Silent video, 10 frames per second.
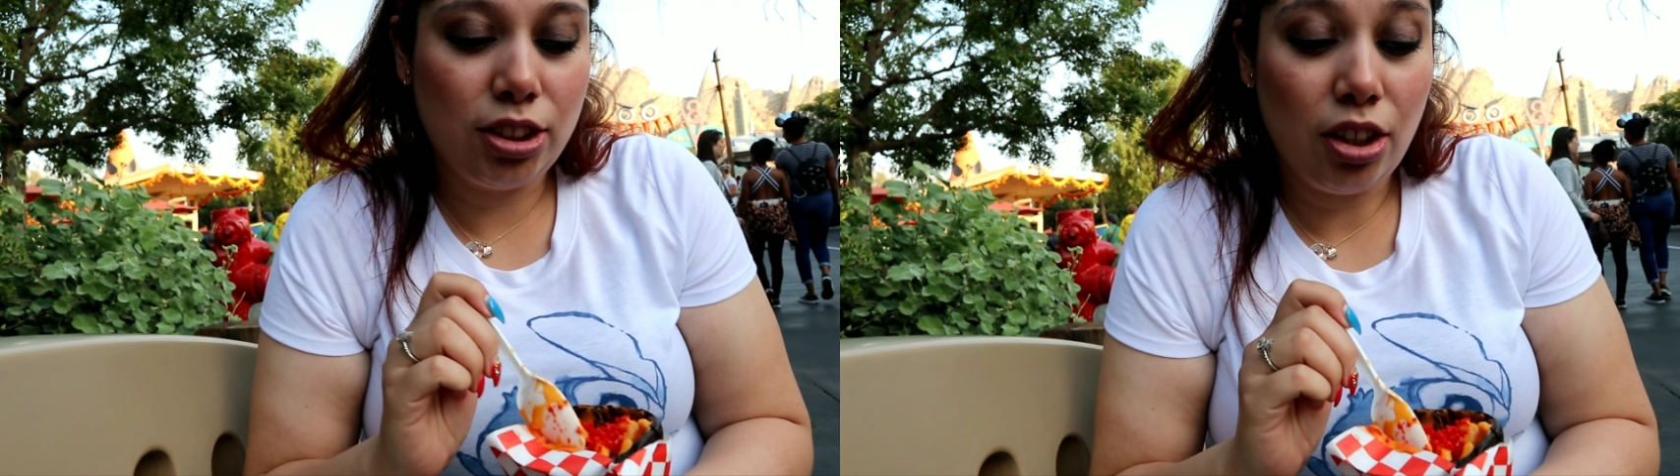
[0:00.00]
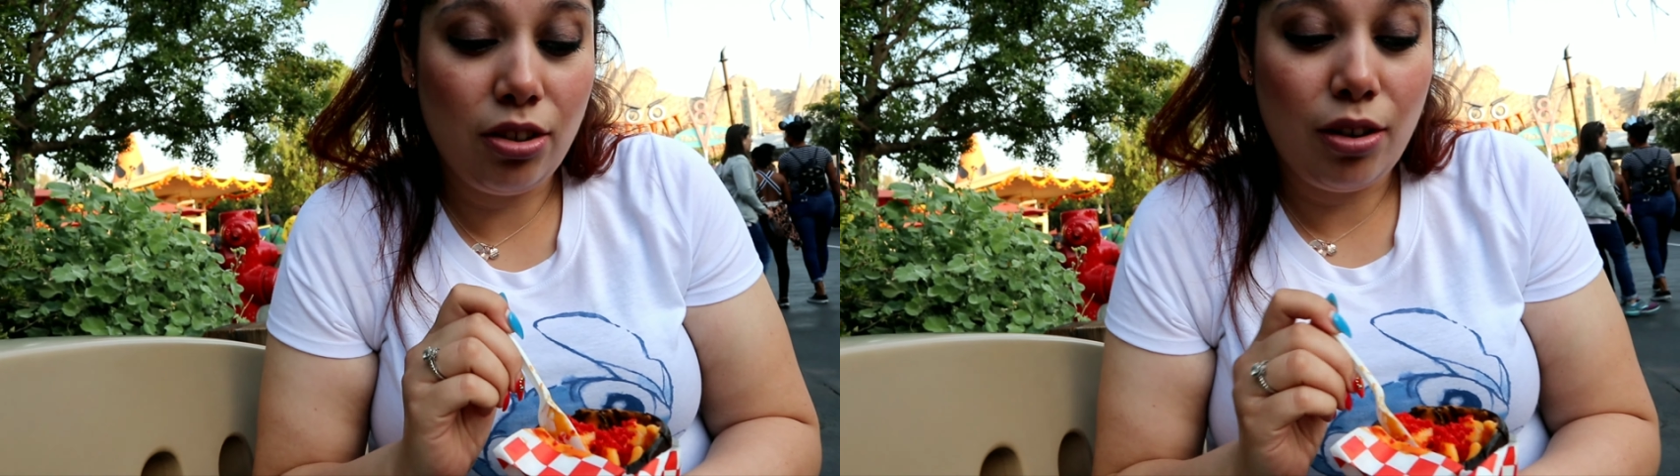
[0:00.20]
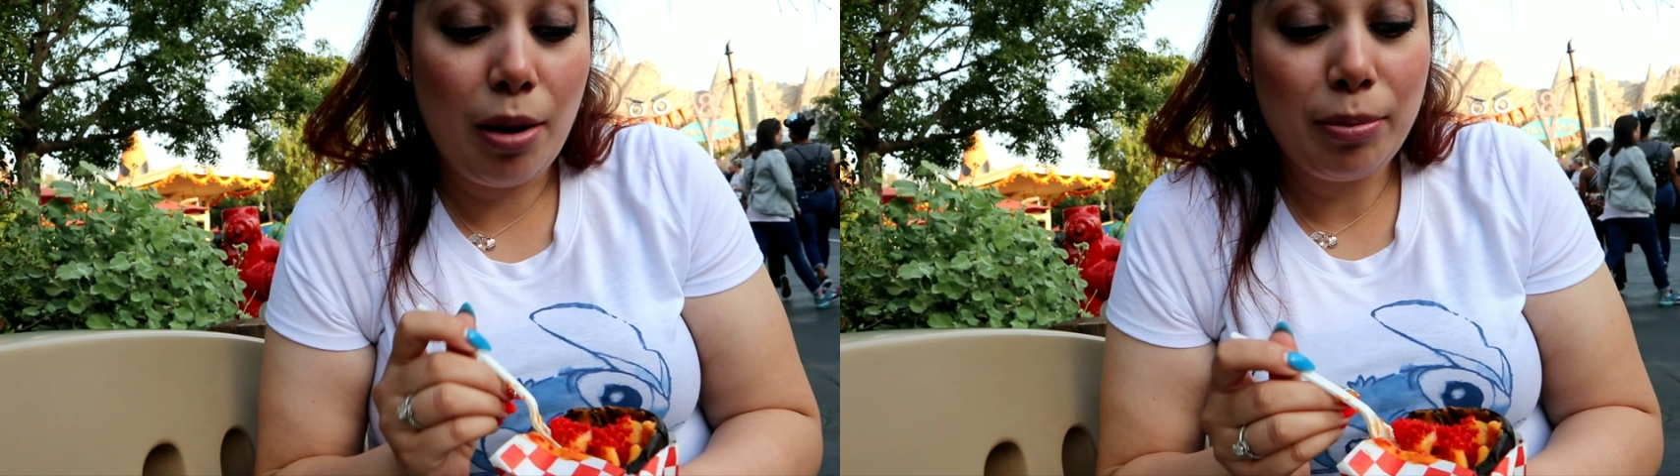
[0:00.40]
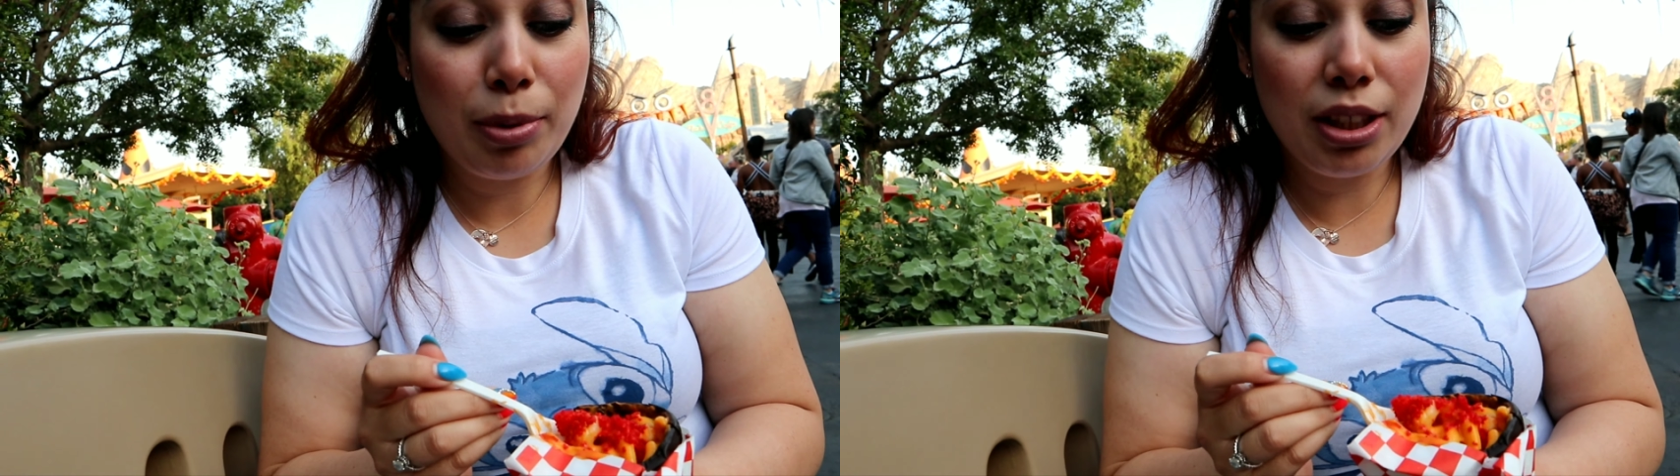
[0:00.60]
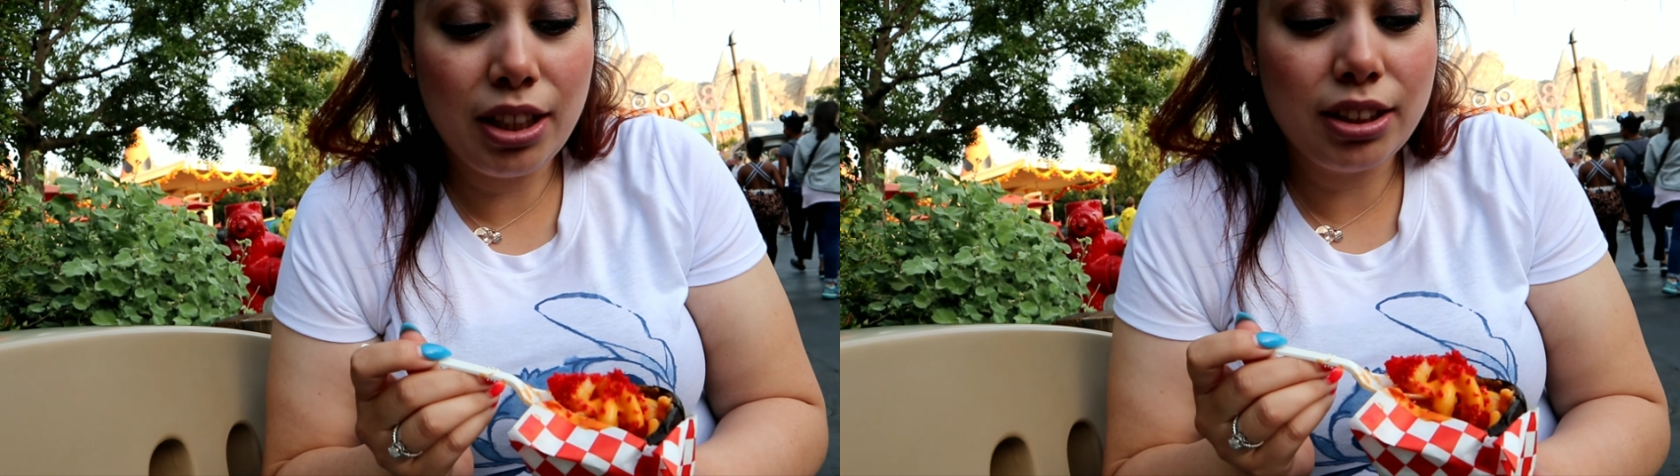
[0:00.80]
So I'm
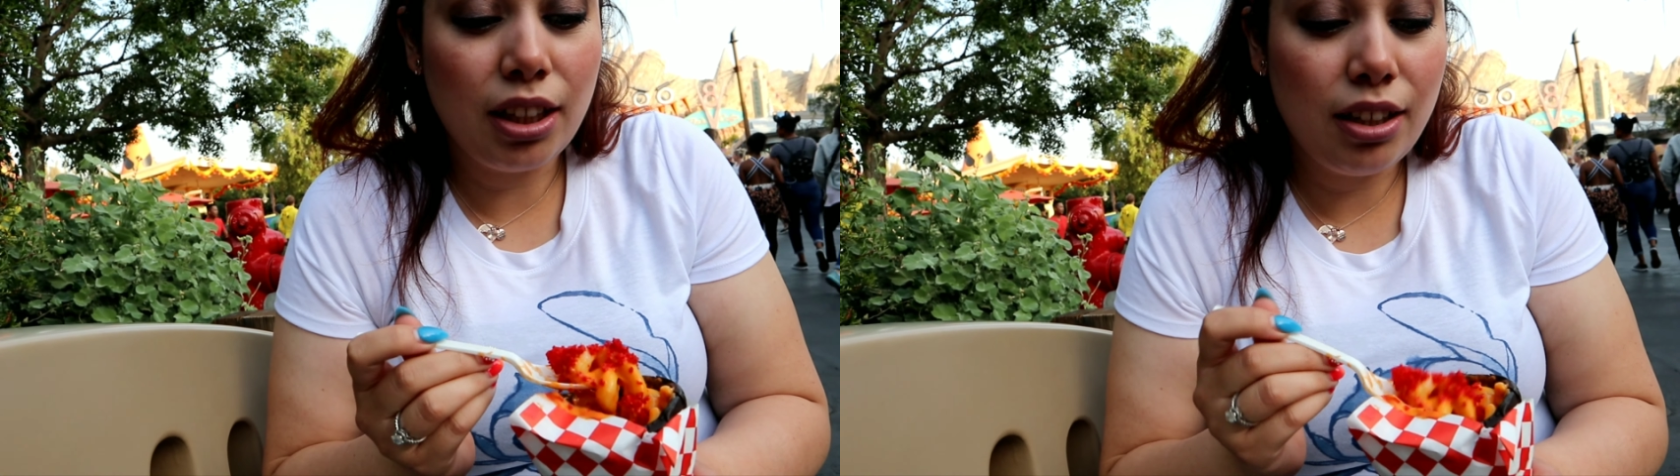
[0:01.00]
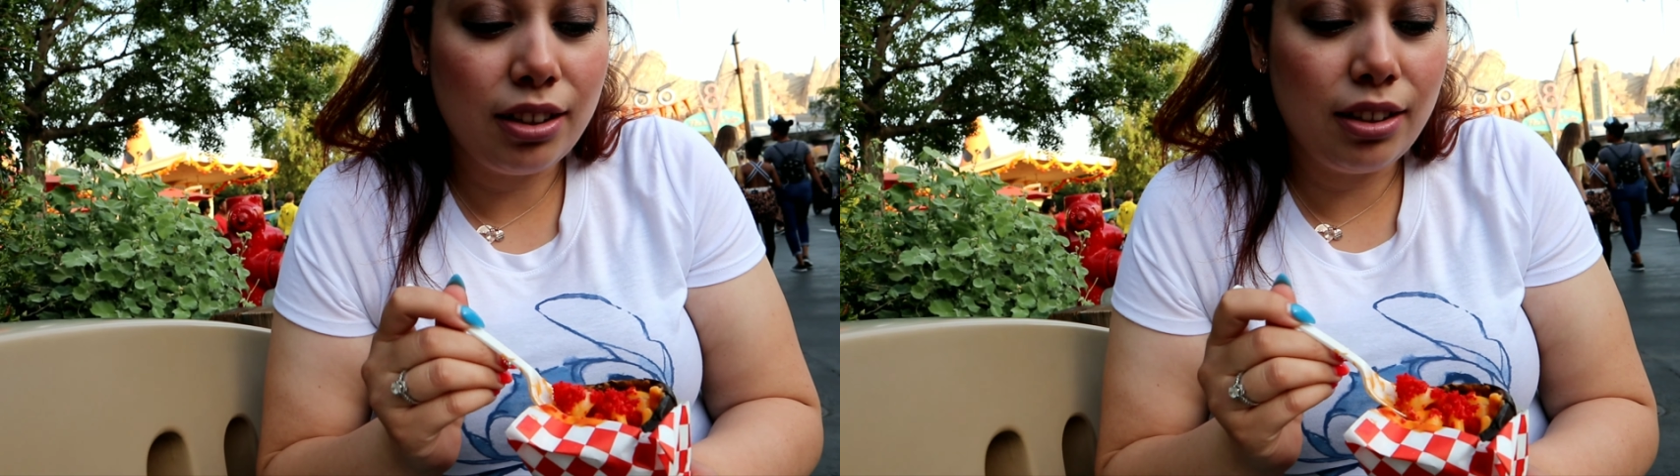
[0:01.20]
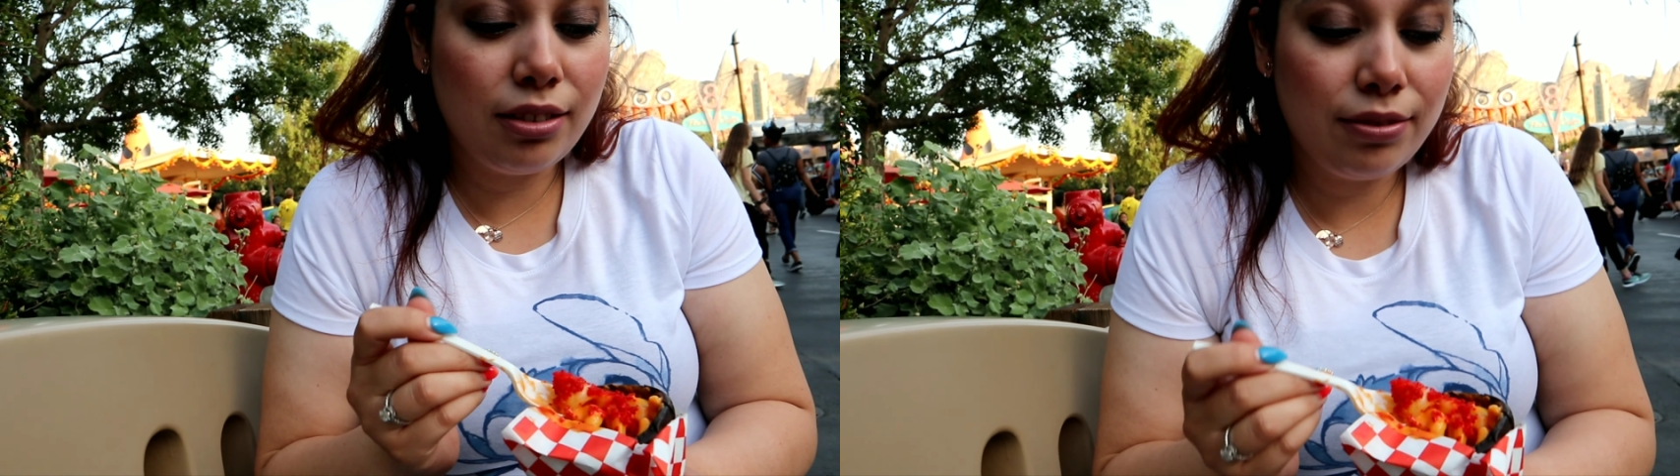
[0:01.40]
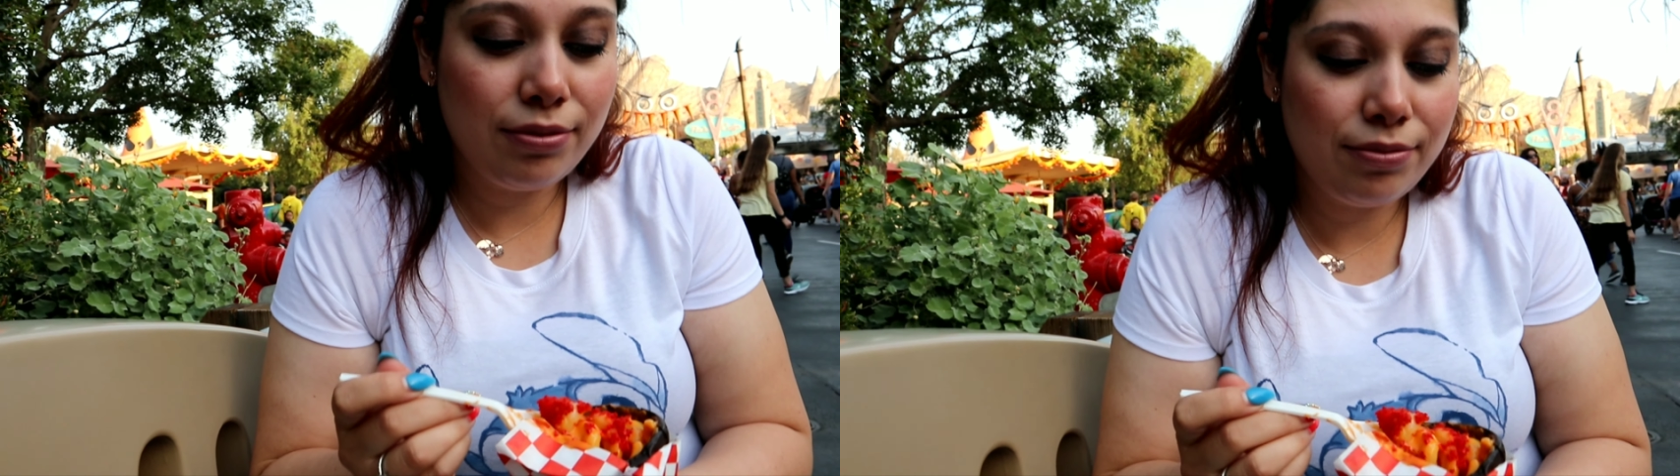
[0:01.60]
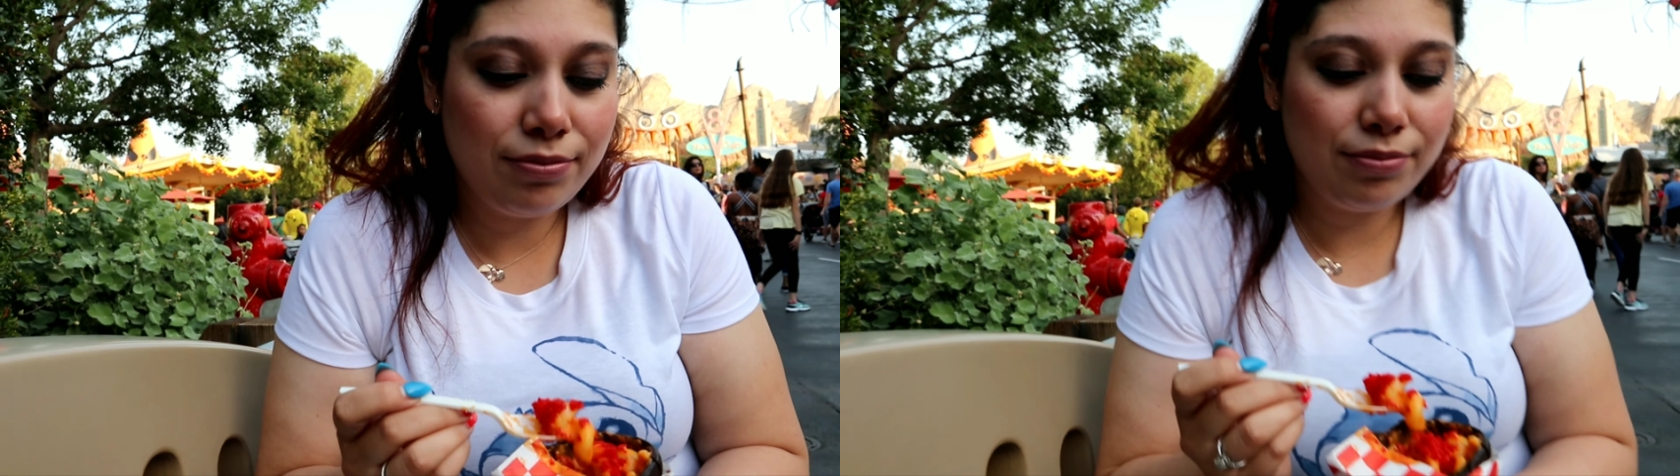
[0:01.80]
pretty excited for
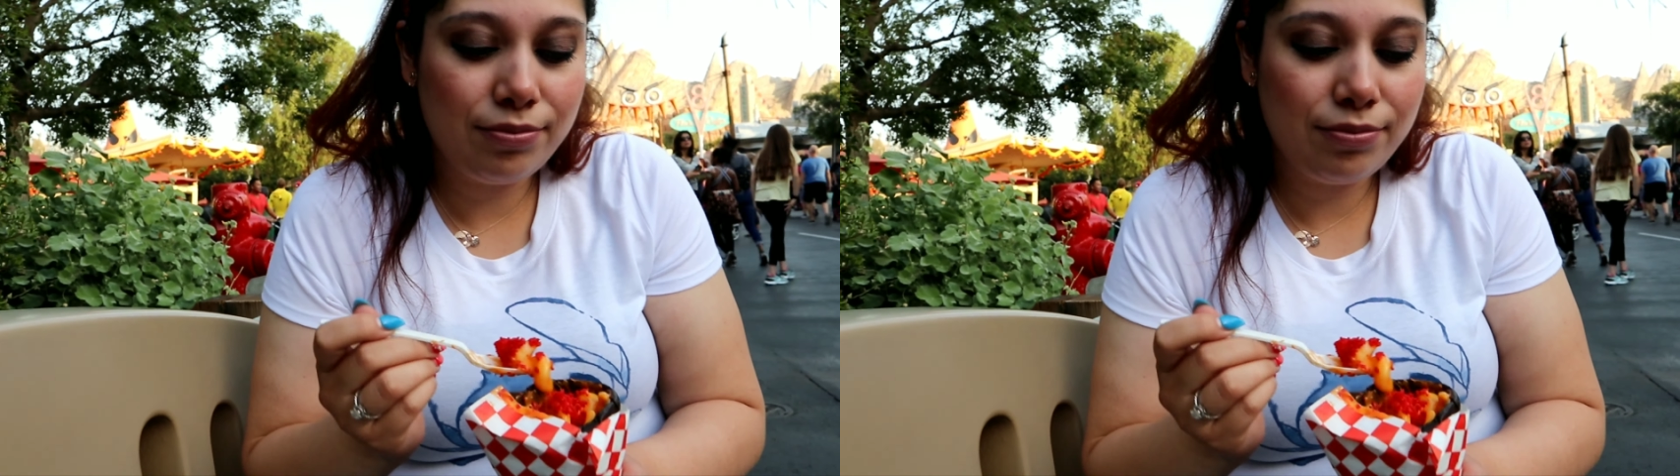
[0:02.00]
that.